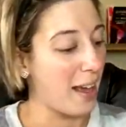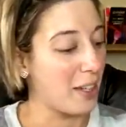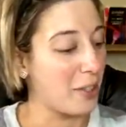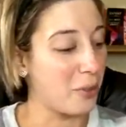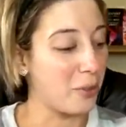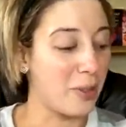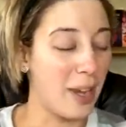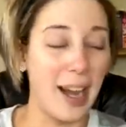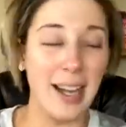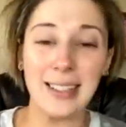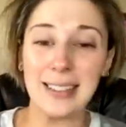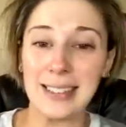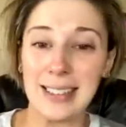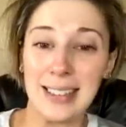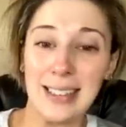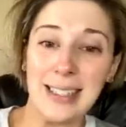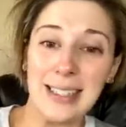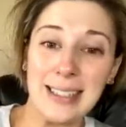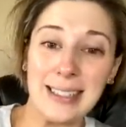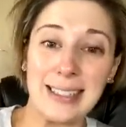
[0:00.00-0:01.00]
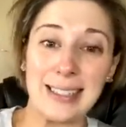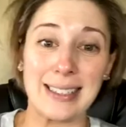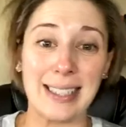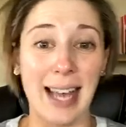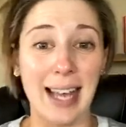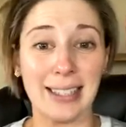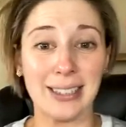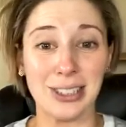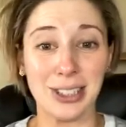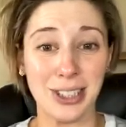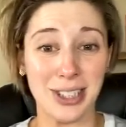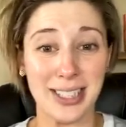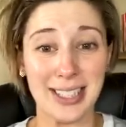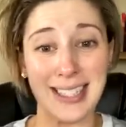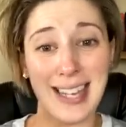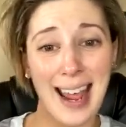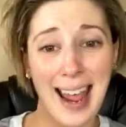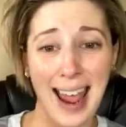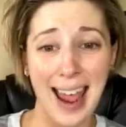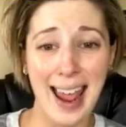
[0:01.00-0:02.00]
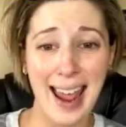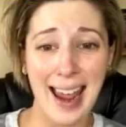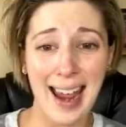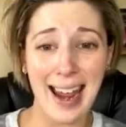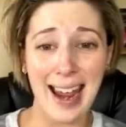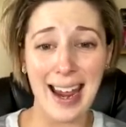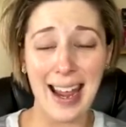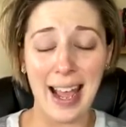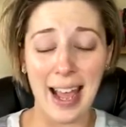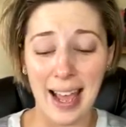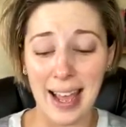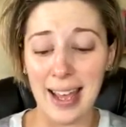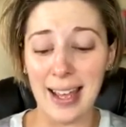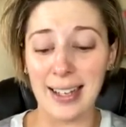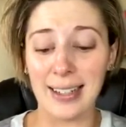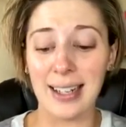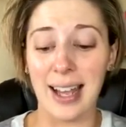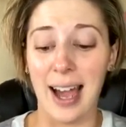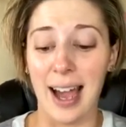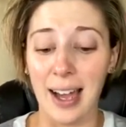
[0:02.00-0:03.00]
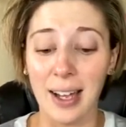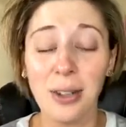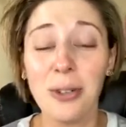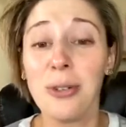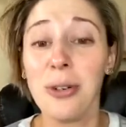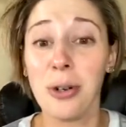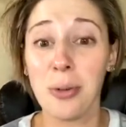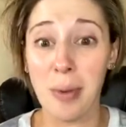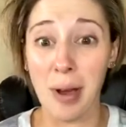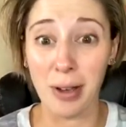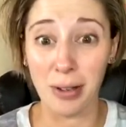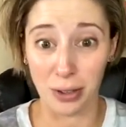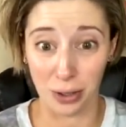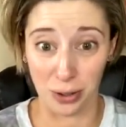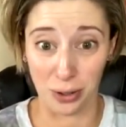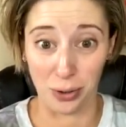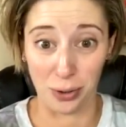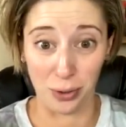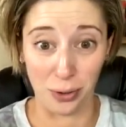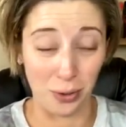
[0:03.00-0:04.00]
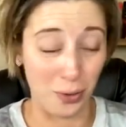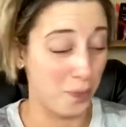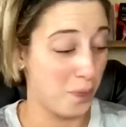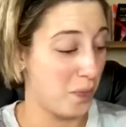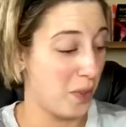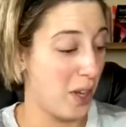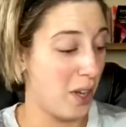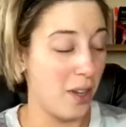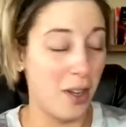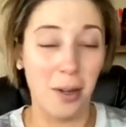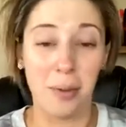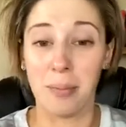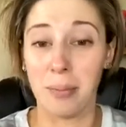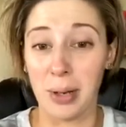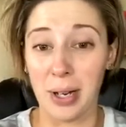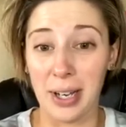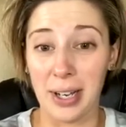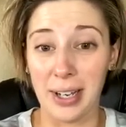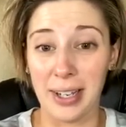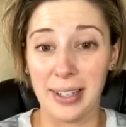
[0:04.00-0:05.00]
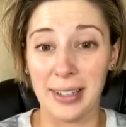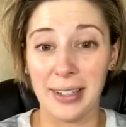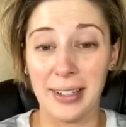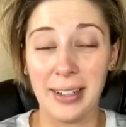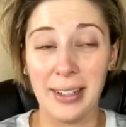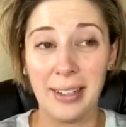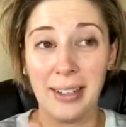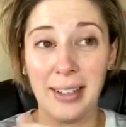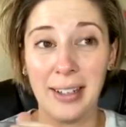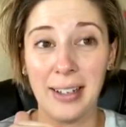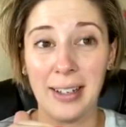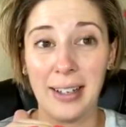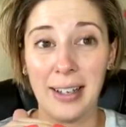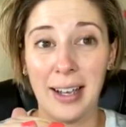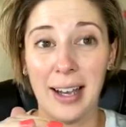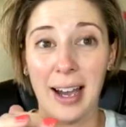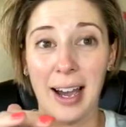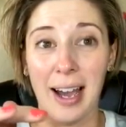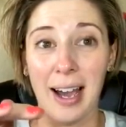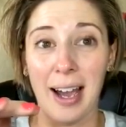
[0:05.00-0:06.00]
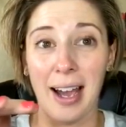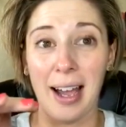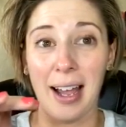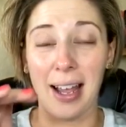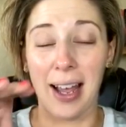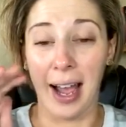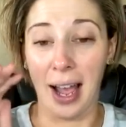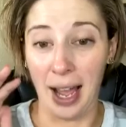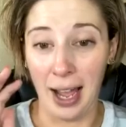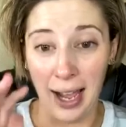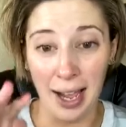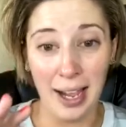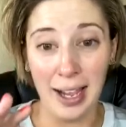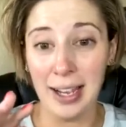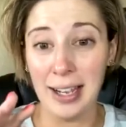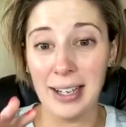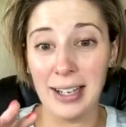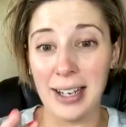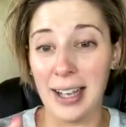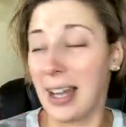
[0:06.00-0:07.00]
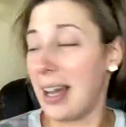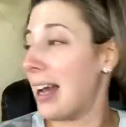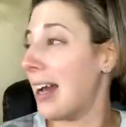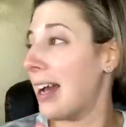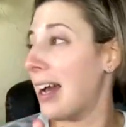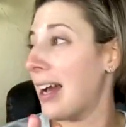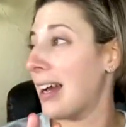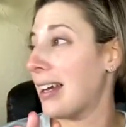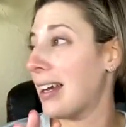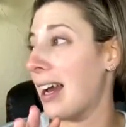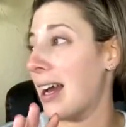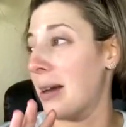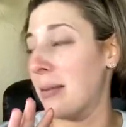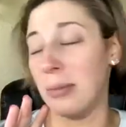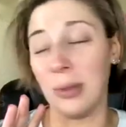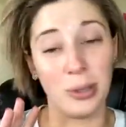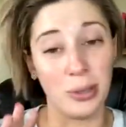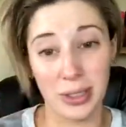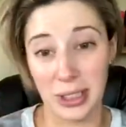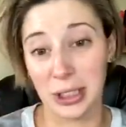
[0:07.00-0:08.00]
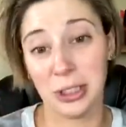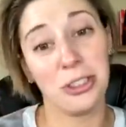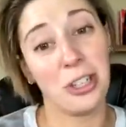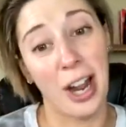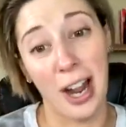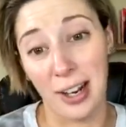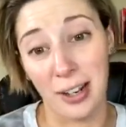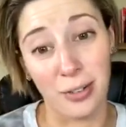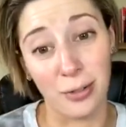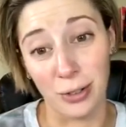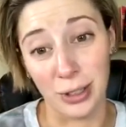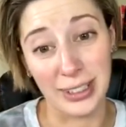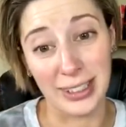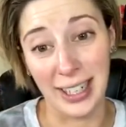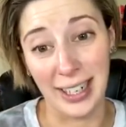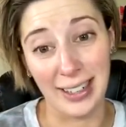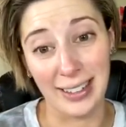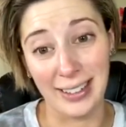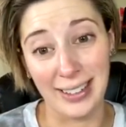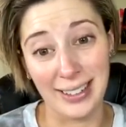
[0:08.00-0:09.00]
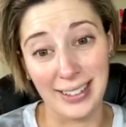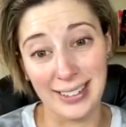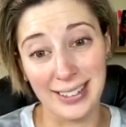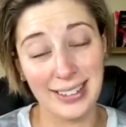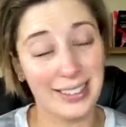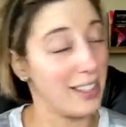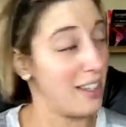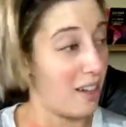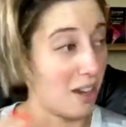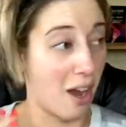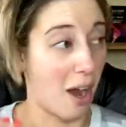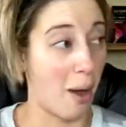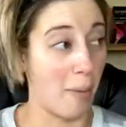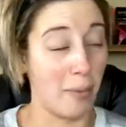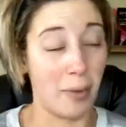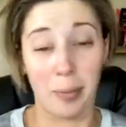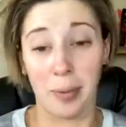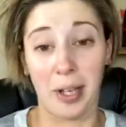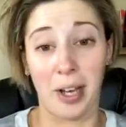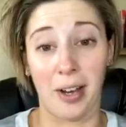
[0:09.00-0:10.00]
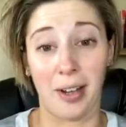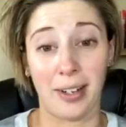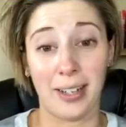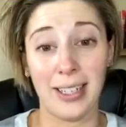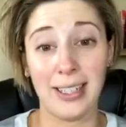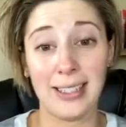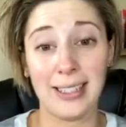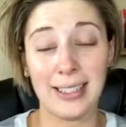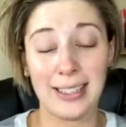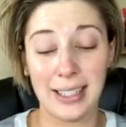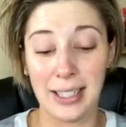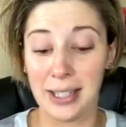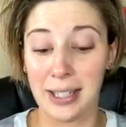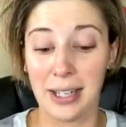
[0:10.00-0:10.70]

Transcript: You guys, it is Saturday, and I don't know about you, but I am losing track of what day it is. I'm gonna be honest.